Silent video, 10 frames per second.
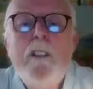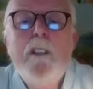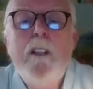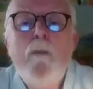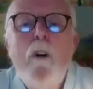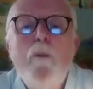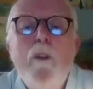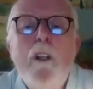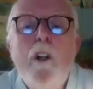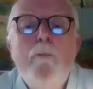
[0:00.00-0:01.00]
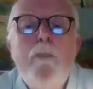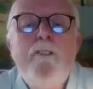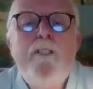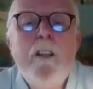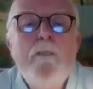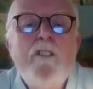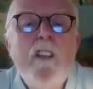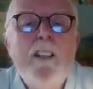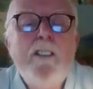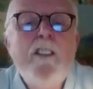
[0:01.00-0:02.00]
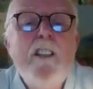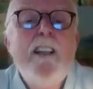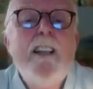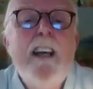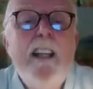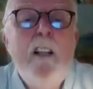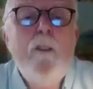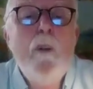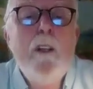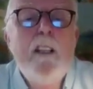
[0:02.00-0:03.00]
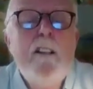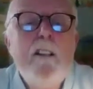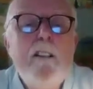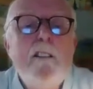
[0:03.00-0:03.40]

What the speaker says: and what would long be famous as Ill Week,